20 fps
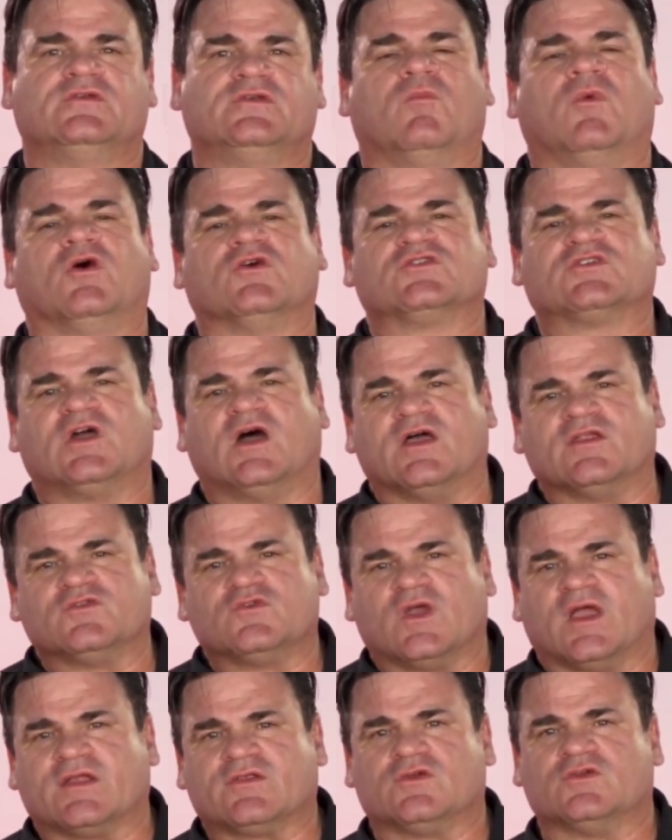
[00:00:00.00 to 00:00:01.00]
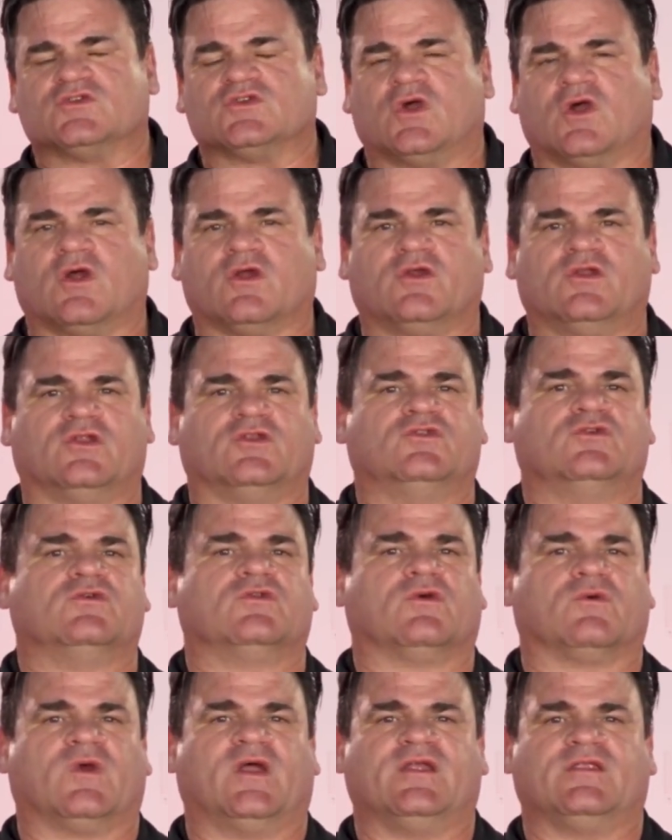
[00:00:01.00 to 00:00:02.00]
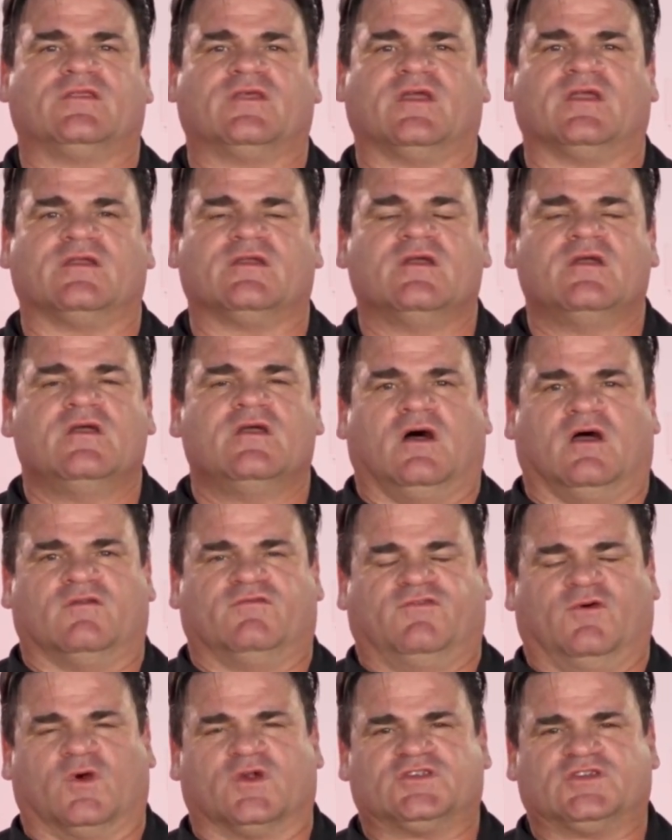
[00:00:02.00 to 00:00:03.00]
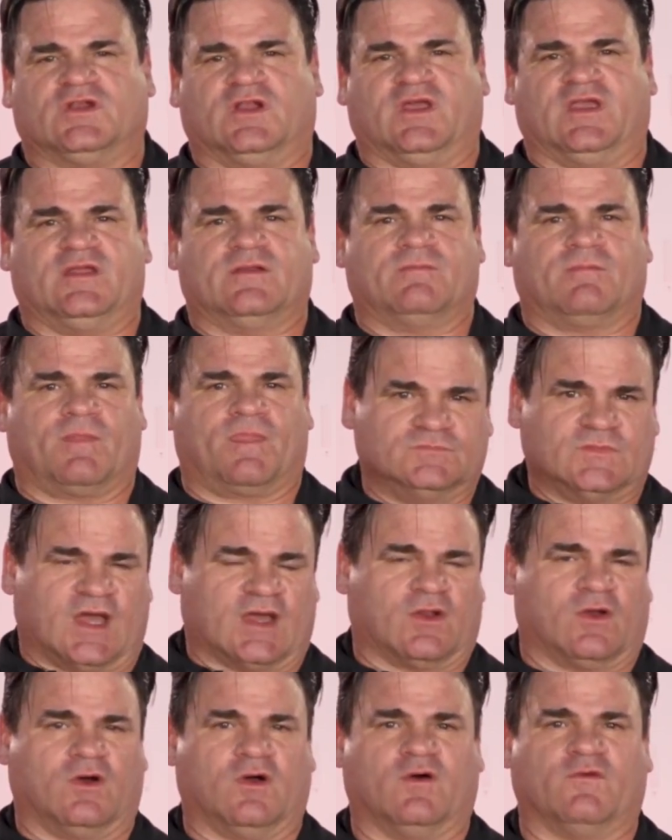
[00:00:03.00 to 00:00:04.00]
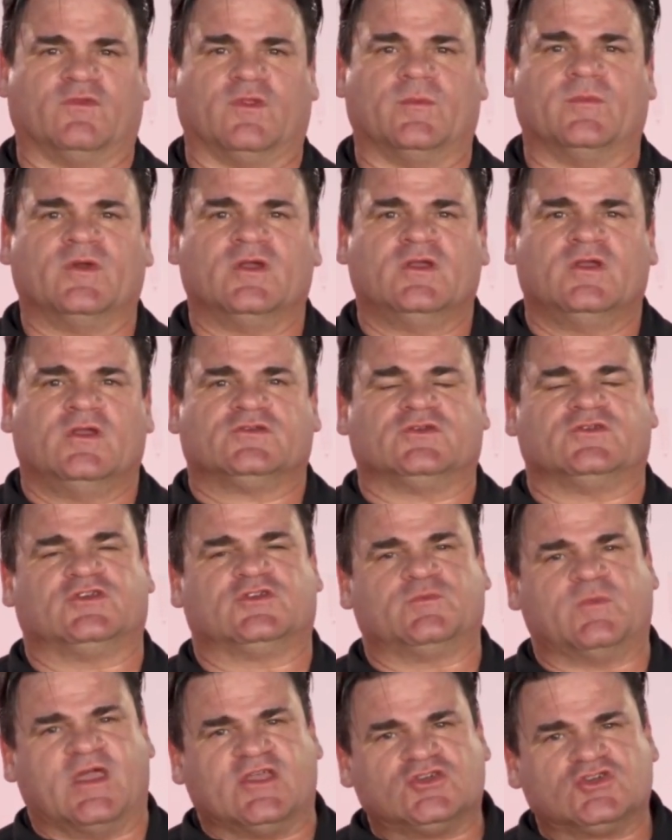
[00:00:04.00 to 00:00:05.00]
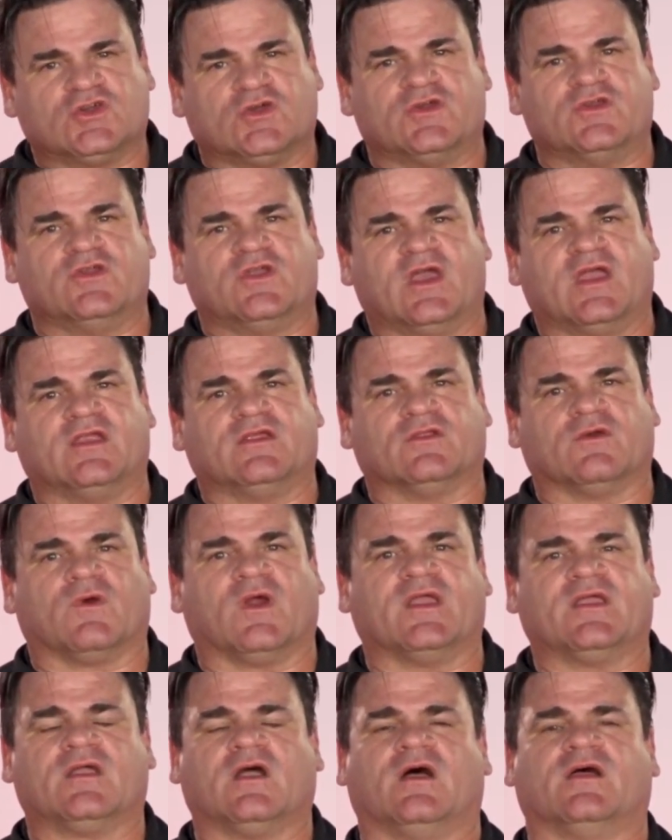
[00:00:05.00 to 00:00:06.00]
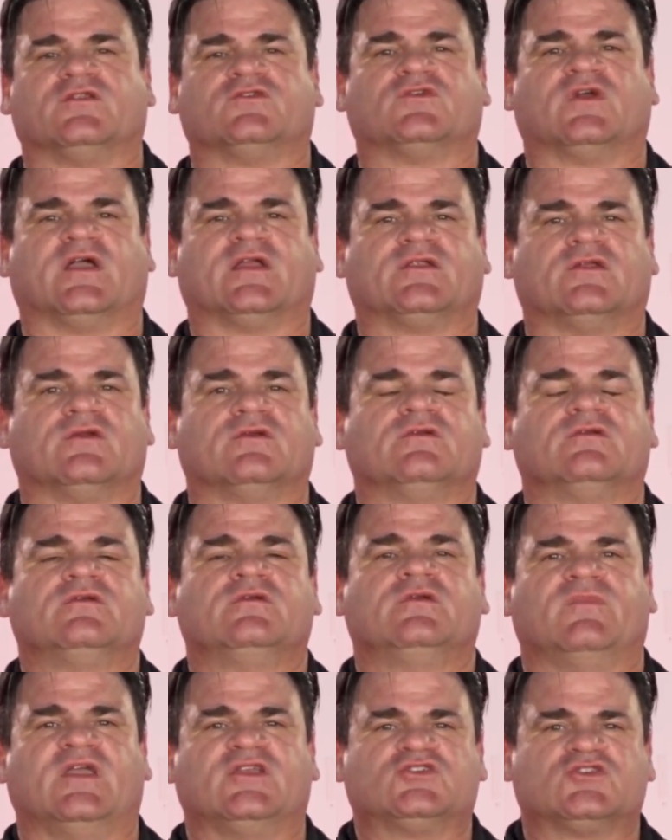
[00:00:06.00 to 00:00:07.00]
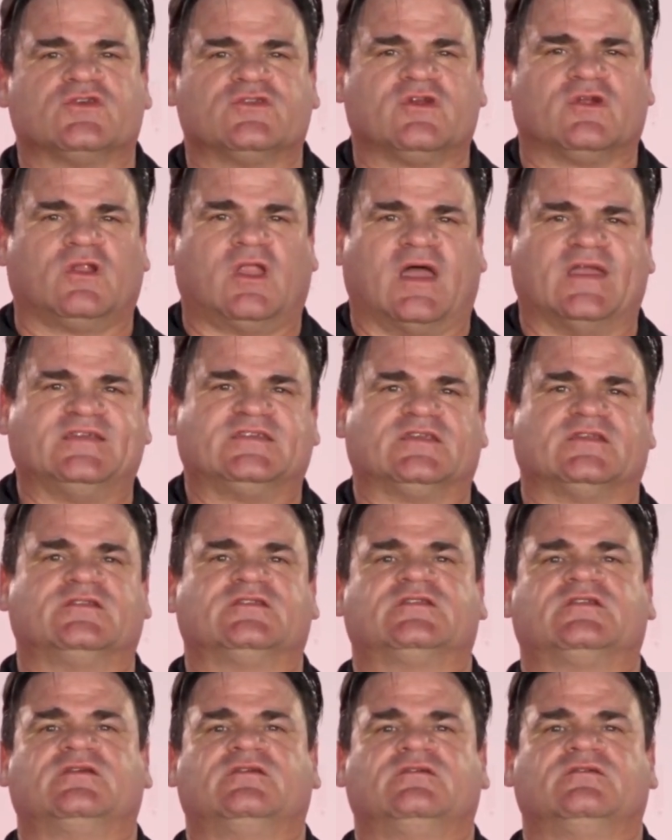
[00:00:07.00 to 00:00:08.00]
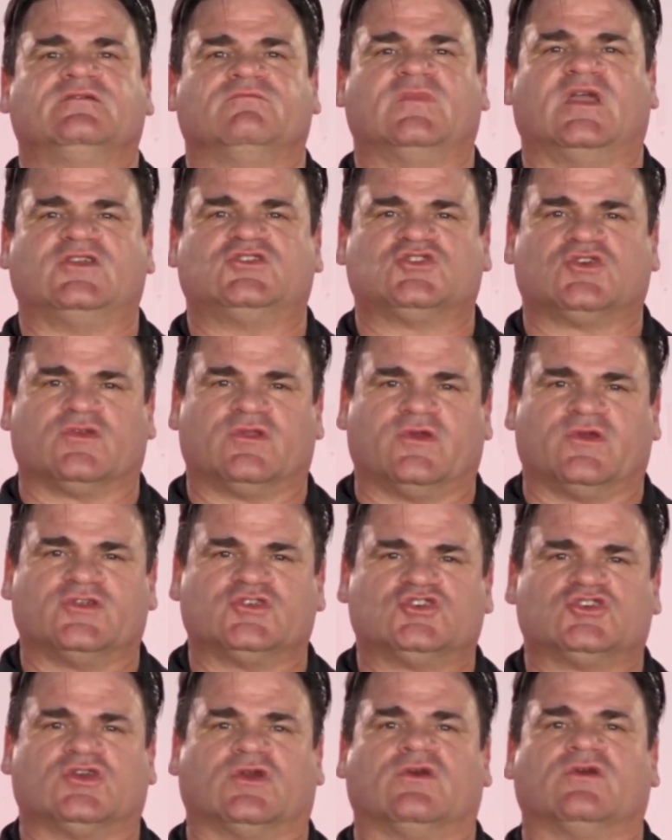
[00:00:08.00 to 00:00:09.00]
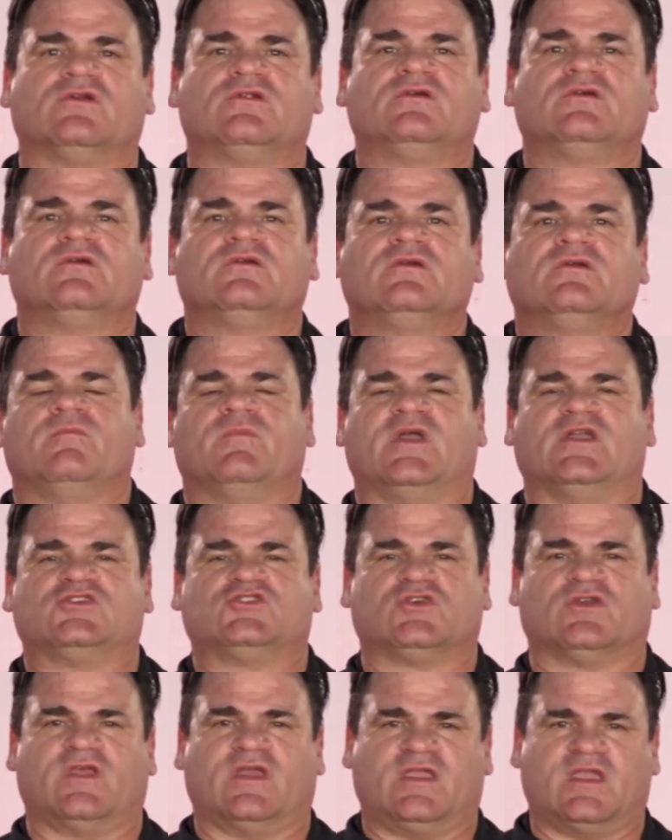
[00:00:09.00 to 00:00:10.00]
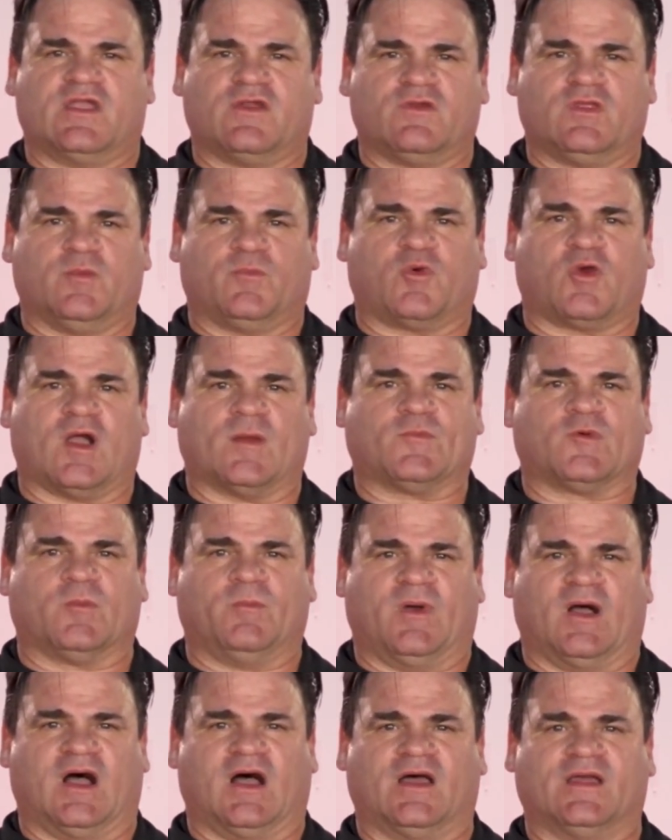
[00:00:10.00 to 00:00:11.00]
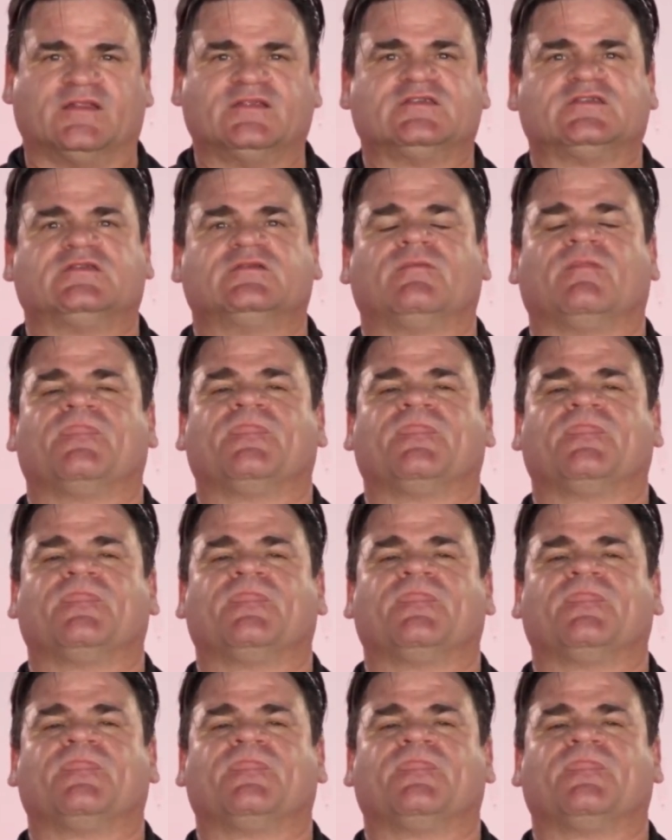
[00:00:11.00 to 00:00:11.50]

Most contractors are going to do the right thing. Unfortunately, not all of them. So just make sure you're getting the right contractor. Make sure they're licensed, make sure they're insured, make sure they carry the proper bonds.